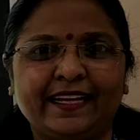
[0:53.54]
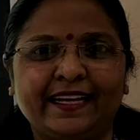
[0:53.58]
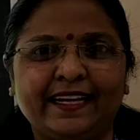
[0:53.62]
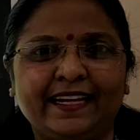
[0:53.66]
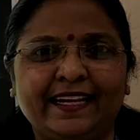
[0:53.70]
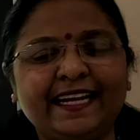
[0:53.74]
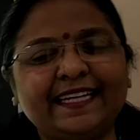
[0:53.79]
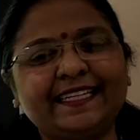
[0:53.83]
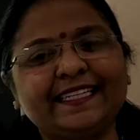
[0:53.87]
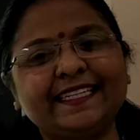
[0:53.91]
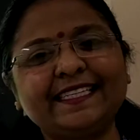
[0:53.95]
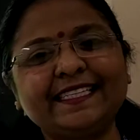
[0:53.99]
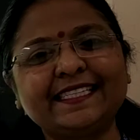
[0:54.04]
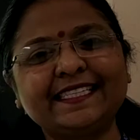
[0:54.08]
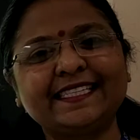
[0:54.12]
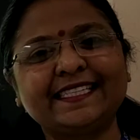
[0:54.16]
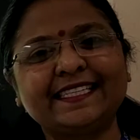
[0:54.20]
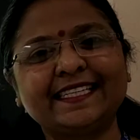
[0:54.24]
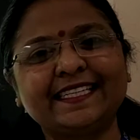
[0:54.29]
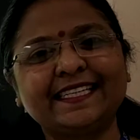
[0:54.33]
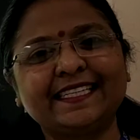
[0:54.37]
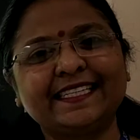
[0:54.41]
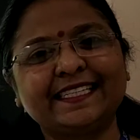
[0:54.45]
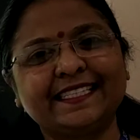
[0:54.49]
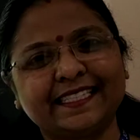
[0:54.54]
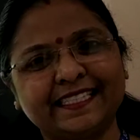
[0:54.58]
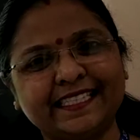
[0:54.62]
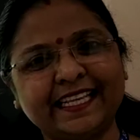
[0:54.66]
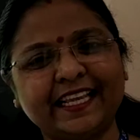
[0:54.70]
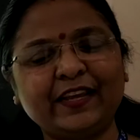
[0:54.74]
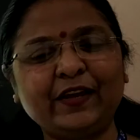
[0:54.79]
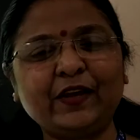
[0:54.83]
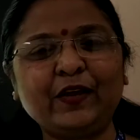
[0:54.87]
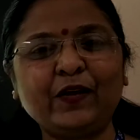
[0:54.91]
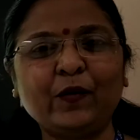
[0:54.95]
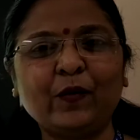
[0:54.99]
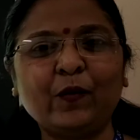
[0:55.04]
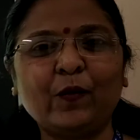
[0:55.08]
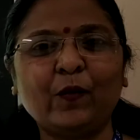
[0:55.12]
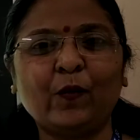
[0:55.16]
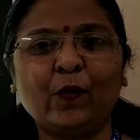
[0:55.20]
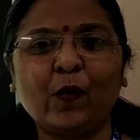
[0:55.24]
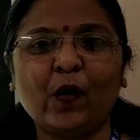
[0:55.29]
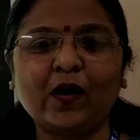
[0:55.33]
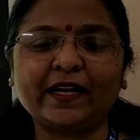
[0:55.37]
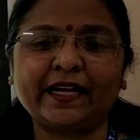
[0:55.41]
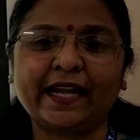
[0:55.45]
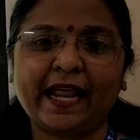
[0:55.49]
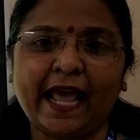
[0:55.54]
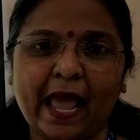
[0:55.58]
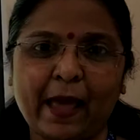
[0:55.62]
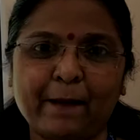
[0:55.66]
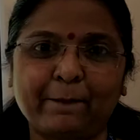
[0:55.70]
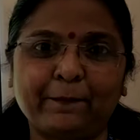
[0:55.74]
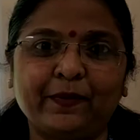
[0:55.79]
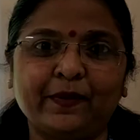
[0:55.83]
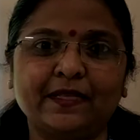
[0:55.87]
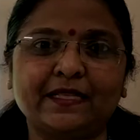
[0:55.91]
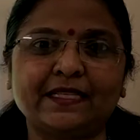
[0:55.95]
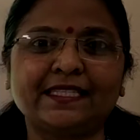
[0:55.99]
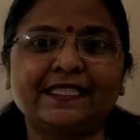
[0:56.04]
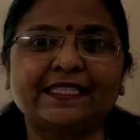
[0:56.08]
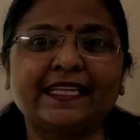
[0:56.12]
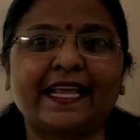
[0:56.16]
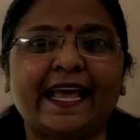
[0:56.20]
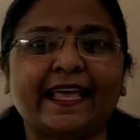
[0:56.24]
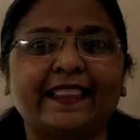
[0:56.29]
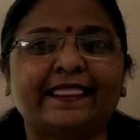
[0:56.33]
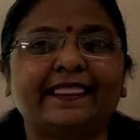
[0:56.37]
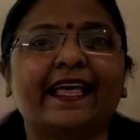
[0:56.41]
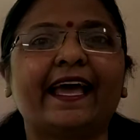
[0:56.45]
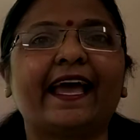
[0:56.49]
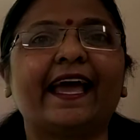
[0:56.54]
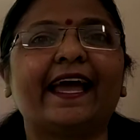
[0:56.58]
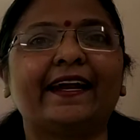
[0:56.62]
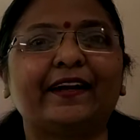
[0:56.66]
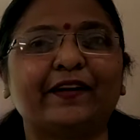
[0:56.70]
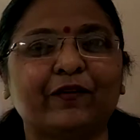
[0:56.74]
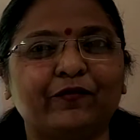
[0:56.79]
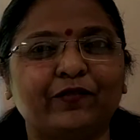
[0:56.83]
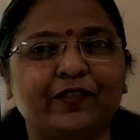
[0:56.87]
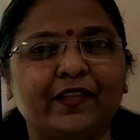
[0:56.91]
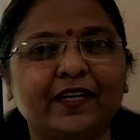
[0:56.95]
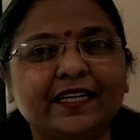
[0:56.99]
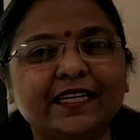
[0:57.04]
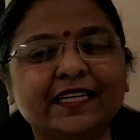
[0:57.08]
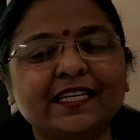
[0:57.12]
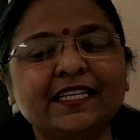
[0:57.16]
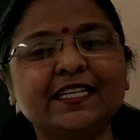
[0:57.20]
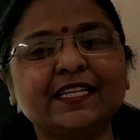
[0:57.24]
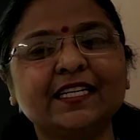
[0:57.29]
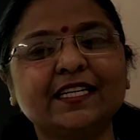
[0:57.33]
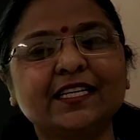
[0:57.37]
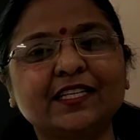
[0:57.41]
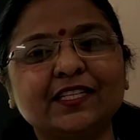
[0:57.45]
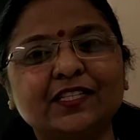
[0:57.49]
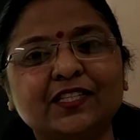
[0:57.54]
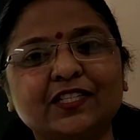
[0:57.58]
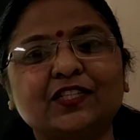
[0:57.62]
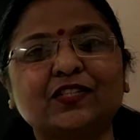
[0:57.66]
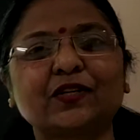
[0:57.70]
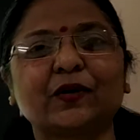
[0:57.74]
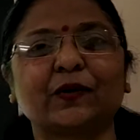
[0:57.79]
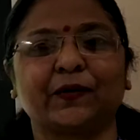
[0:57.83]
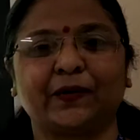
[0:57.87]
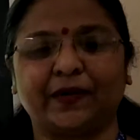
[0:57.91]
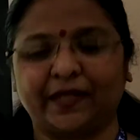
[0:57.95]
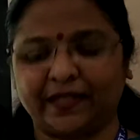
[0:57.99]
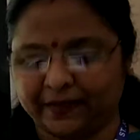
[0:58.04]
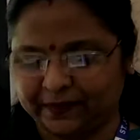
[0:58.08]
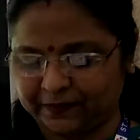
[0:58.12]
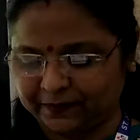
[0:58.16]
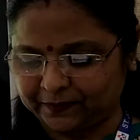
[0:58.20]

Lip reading: Let us see what happens at the end of the story.